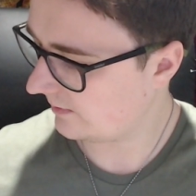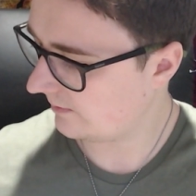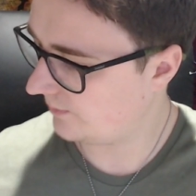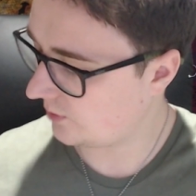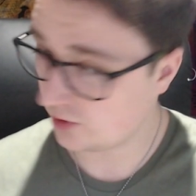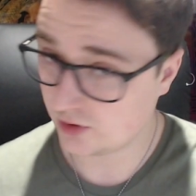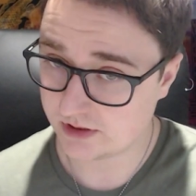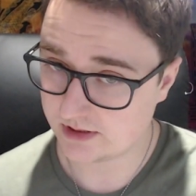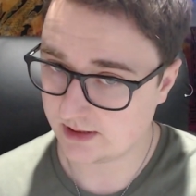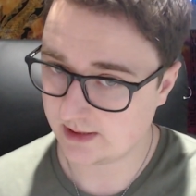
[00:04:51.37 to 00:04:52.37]

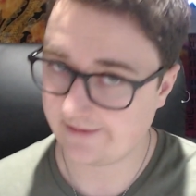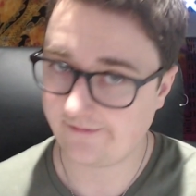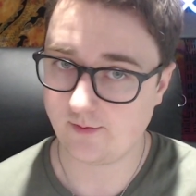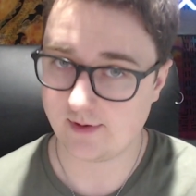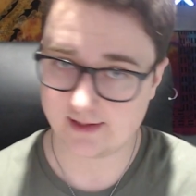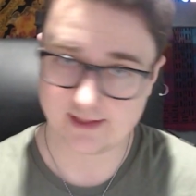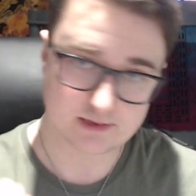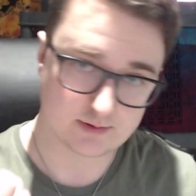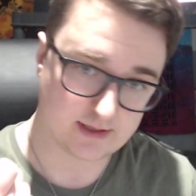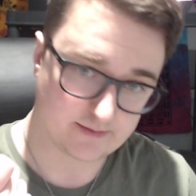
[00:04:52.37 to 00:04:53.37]
but they threw in this
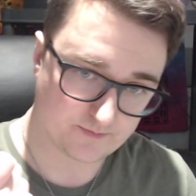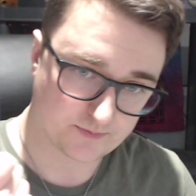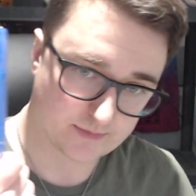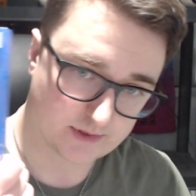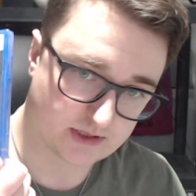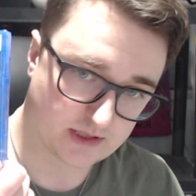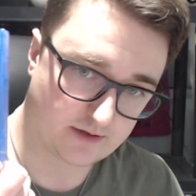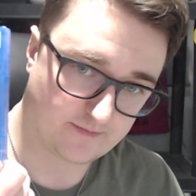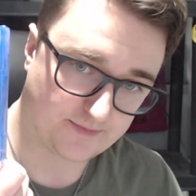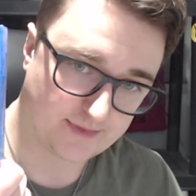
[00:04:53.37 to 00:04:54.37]
with it. So
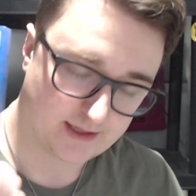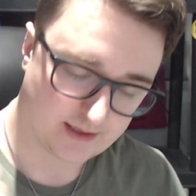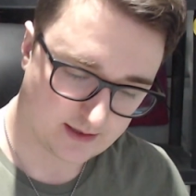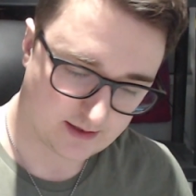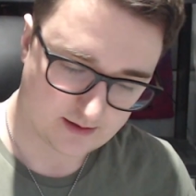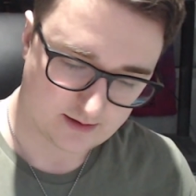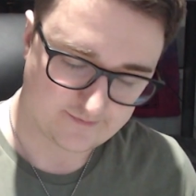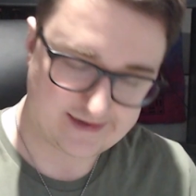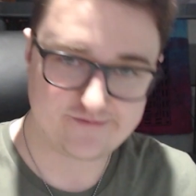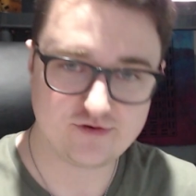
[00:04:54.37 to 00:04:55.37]

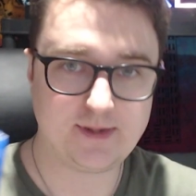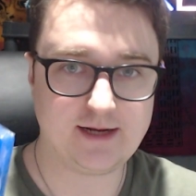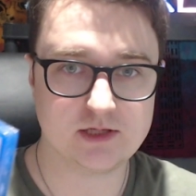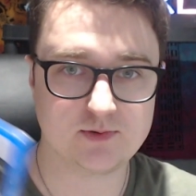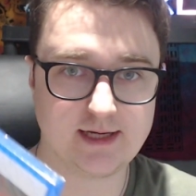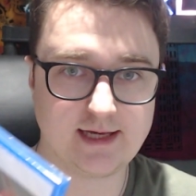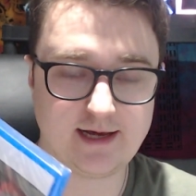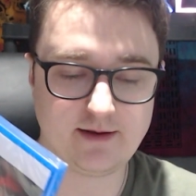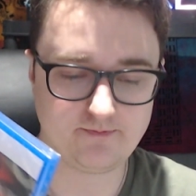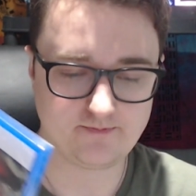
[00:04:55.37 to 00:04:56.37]
£500 with a
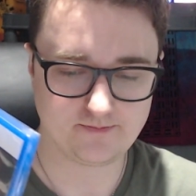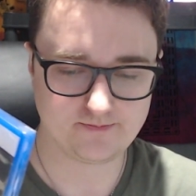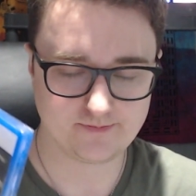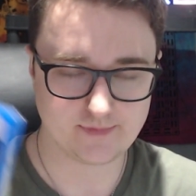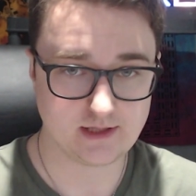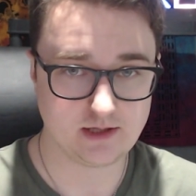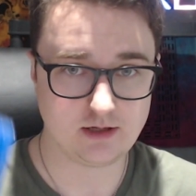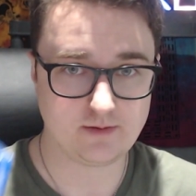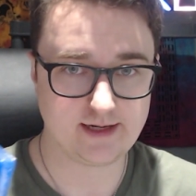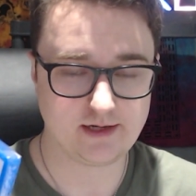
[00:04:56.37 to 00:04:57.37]
game,
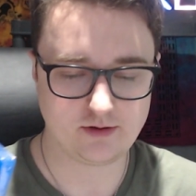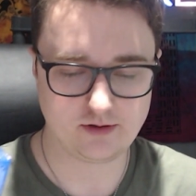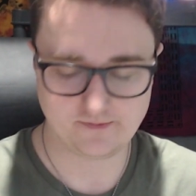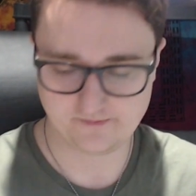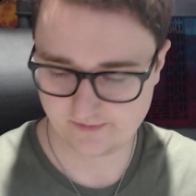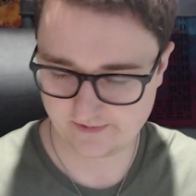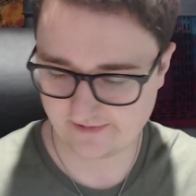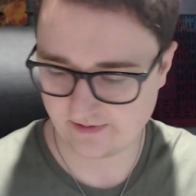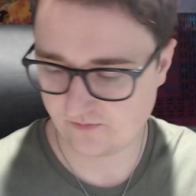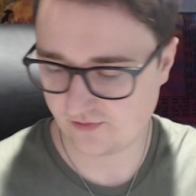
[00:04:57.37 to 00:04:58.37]
not bad at all. I'm
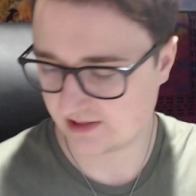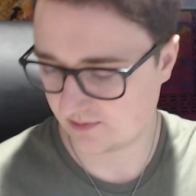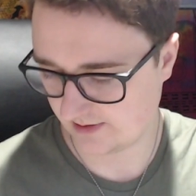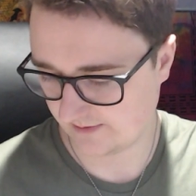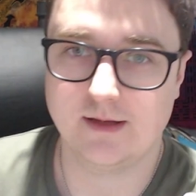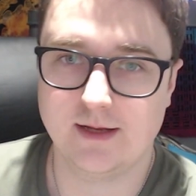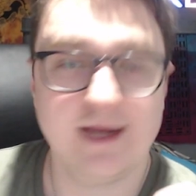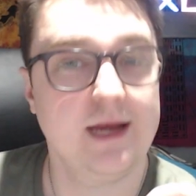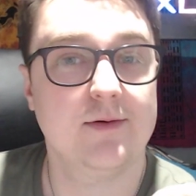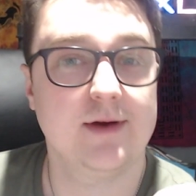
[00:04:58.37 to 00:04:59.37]
very impressed with it.
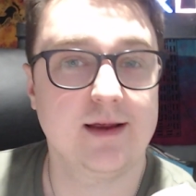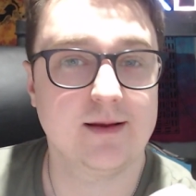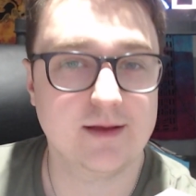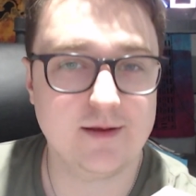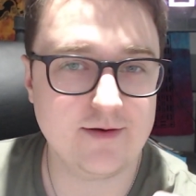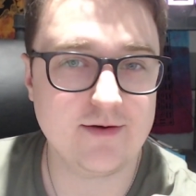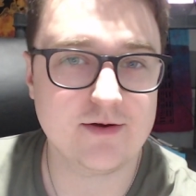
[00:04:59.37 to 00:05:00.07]
Anyway, a very